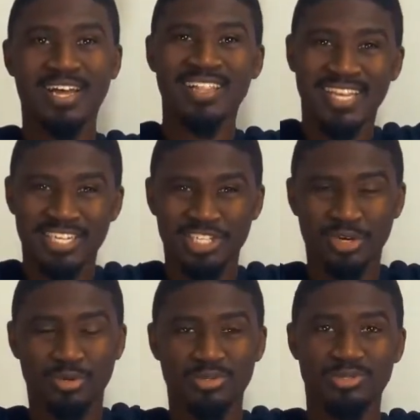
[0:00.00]
That
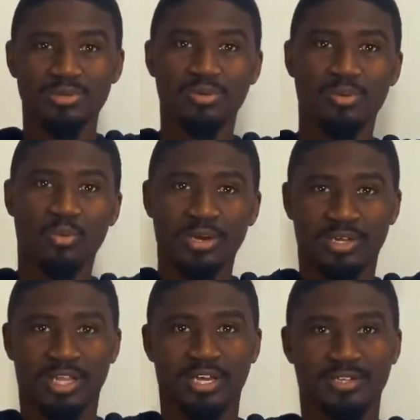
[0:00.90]
shows 1
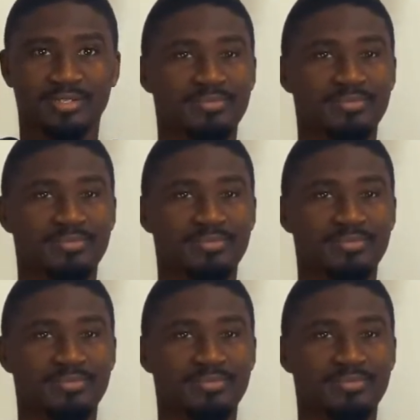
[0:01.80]
o'clock.